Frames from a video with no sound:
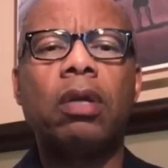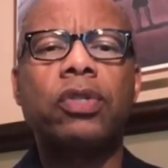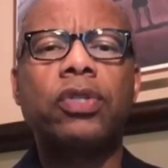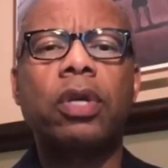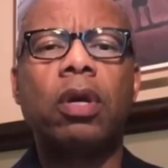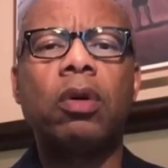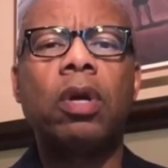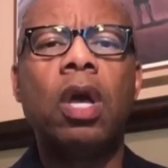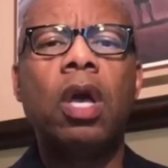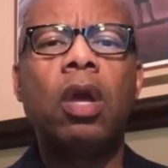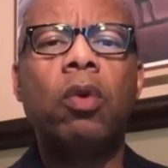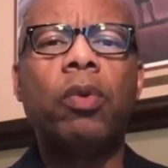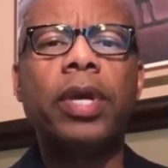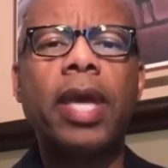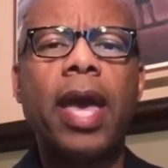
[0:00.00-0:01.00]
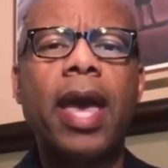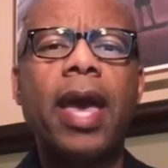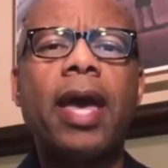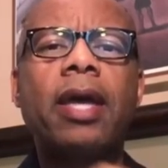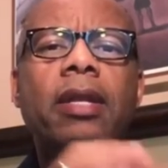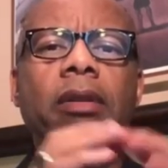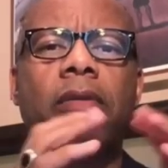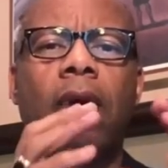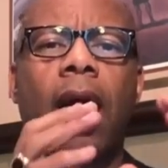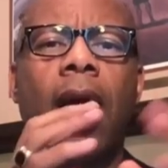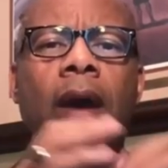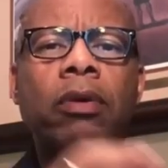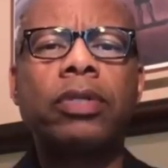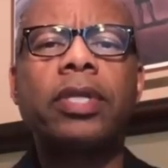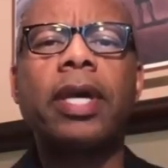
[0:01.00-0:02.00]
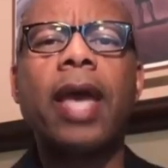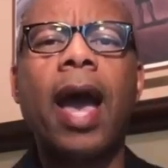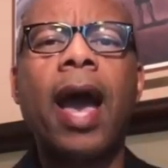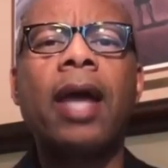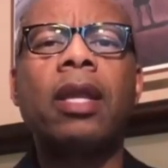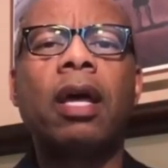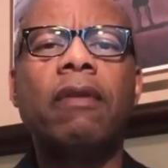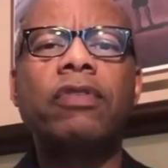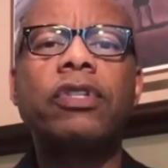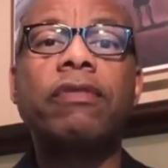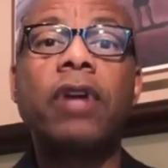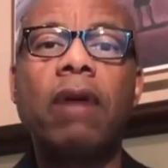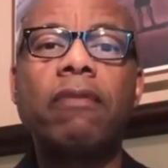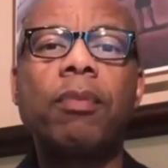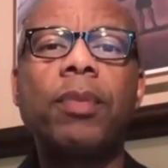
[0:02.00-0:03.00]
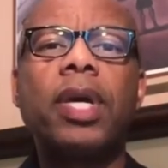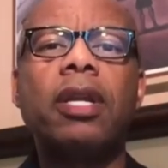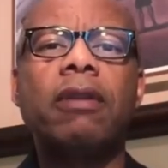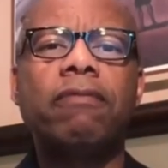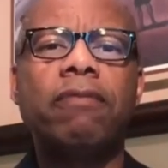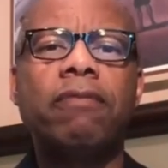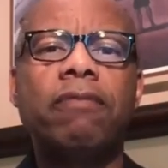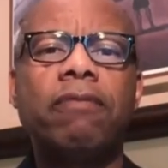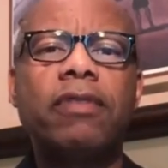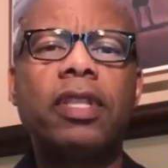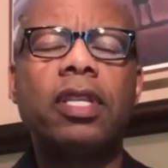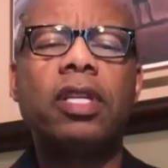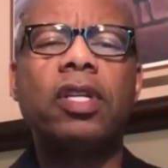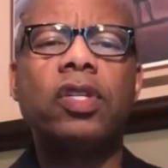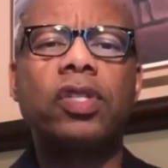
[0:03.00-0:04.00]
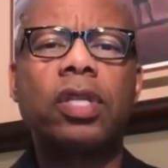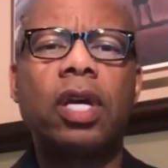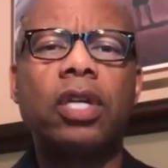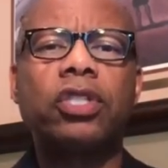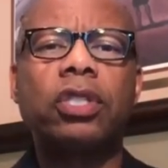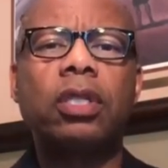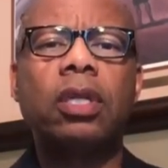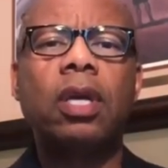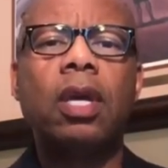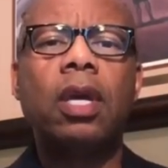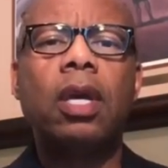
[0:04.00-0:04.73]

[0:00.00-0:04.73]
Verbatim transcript: So we had, I'll say, high levels of government involved in the discussion.